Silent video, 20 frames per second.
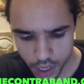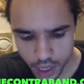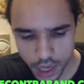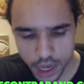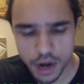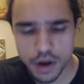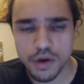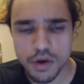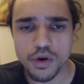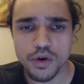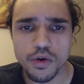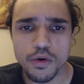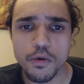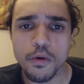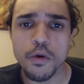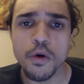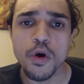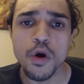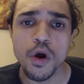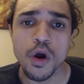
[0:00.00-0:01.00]
I
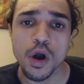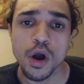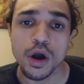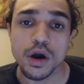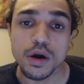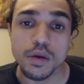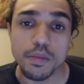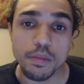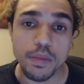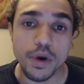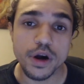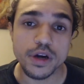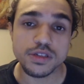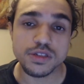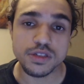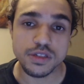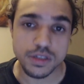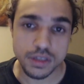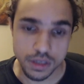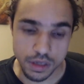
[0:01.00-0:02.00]
know
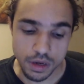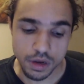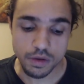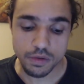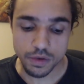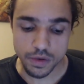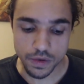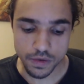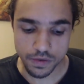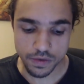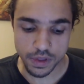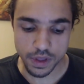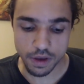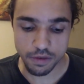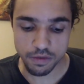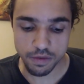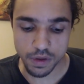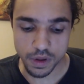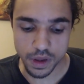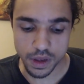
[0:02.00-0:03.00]
March was
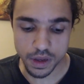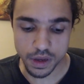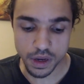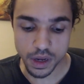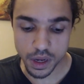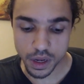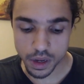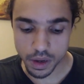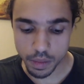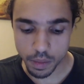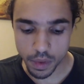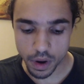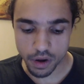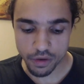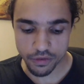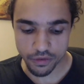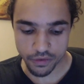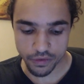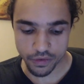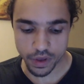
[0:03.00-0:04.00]
definitely a good
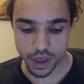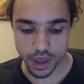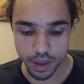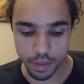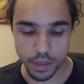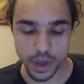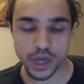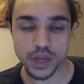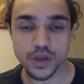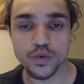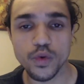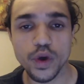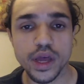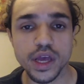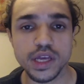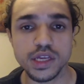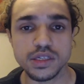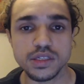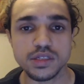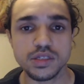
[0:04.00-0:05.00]
month in many
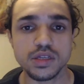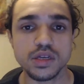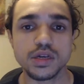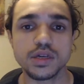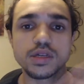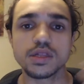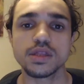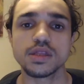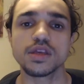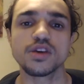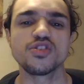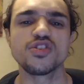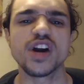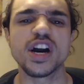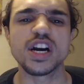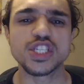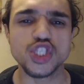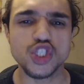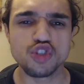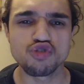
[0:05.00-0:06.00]
ways that you
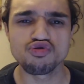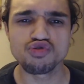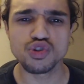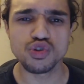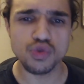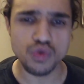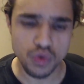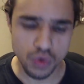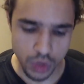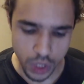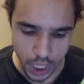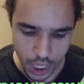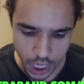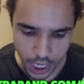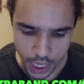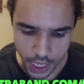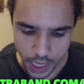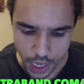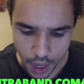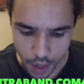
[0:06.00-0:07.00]
guys grew.
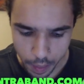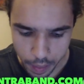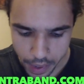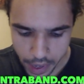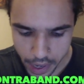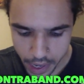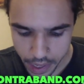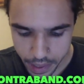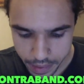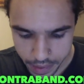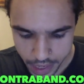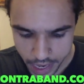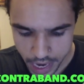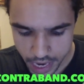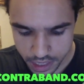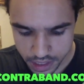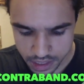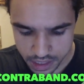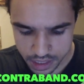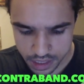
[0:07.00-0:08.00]
But
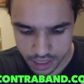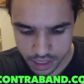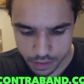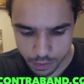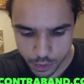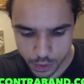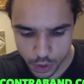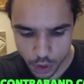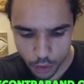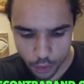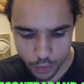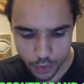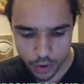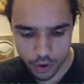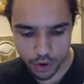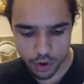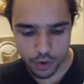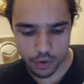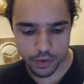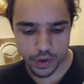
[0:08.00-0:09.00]
let's see what's going
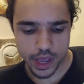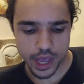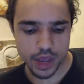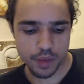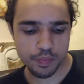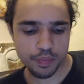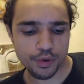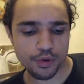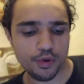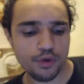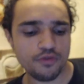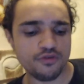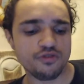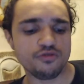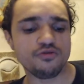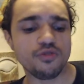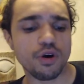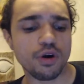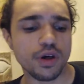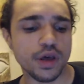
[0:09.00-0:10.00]
on. April
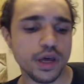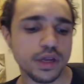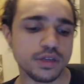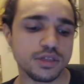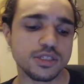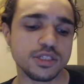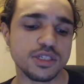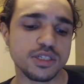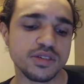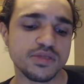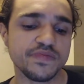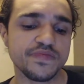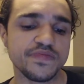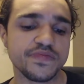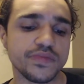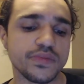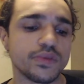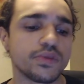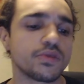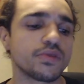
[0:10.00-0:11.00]
overall energy.
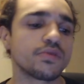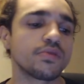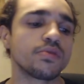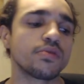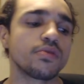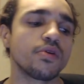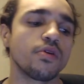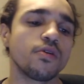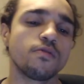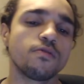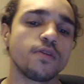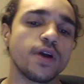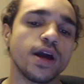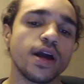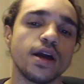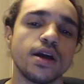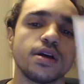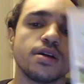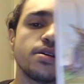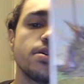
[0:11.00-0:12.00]
Alright.